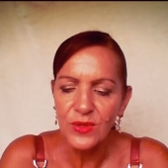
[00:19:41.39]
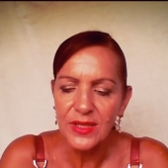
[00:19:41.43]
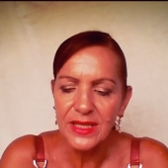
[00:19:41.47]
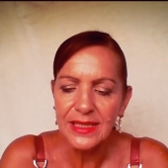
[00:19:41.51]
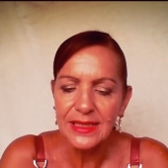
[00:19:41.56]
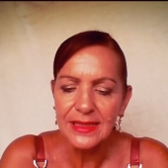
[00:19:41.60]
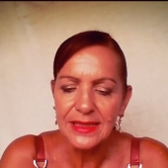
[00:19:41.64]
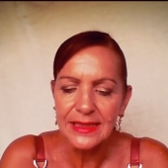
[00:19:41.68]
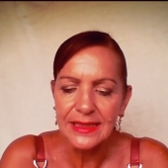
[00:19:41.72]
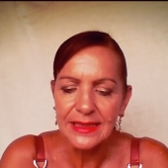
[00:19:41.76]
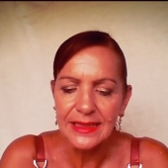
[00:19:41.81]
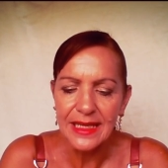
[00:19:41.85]

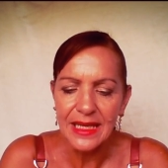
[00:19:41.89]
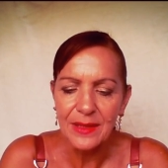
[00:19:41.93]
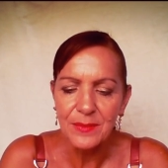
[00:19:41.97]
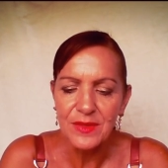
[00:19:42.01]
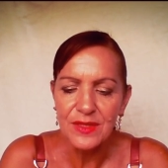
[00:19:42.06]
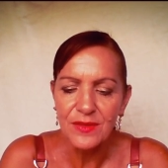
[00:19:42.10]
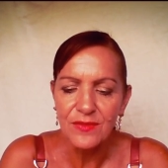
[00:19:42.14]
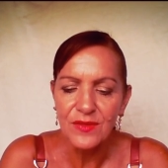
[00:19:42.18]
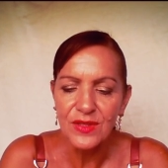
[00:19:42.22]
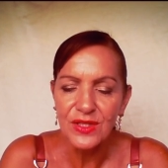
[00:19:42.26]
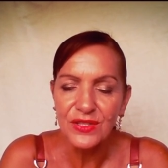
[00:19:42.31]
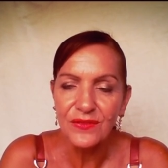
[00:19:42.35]
healing
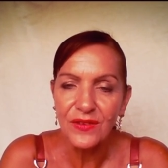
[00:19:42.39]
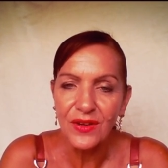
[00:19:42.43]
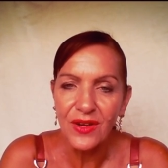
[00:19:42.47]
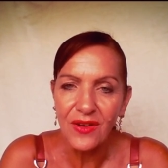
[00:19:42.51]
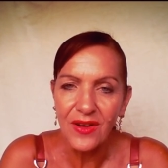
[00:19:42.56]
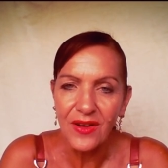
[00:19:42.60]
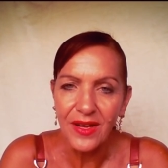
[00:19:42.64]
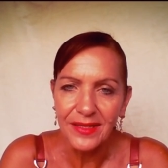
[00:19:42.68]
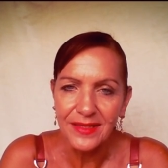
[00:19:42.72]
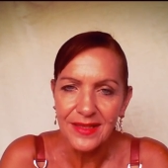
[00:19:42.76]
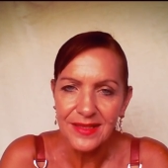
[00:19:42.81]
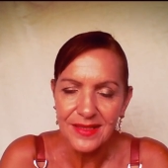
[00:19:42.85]
names of the
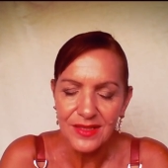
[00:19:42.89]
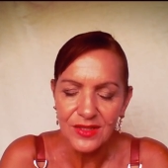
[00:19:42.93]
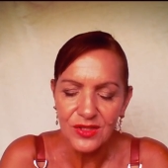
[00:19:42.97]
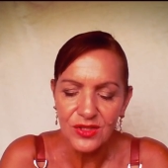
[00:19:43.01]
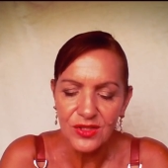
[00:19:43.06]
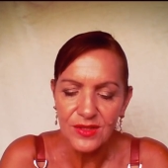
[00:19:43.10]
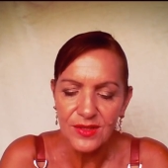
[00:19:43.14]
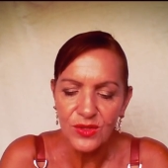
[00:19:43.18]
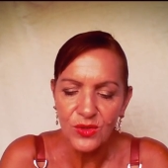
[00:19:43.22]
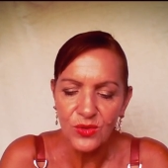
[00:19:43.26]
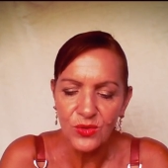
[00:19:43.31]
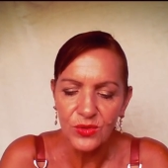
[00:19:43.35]
divine such
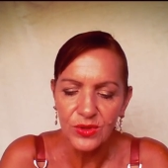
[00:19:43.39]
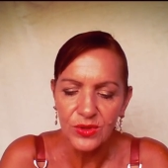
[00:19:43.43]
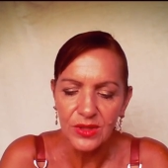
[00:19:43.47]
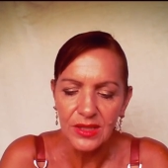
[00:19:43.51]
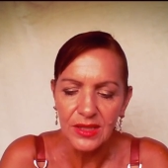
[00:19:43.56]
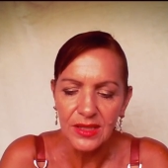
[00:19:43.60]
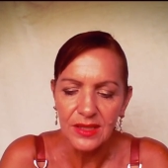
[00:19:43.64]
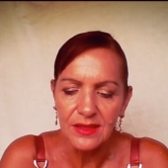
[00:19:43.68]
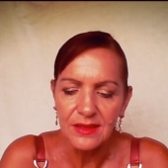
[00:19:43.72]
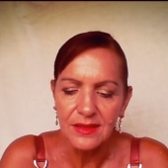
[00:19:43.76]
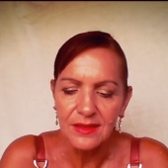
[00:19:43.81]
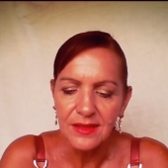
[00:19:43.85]
as Kuan
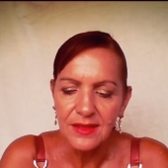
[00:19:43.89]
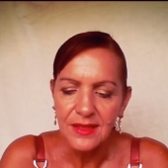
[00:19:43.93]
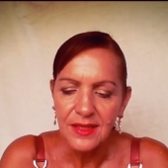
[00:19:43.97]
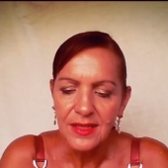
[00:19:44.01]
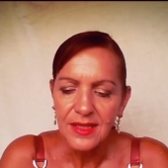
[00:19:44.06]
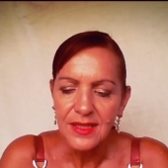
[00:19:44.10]
Yin,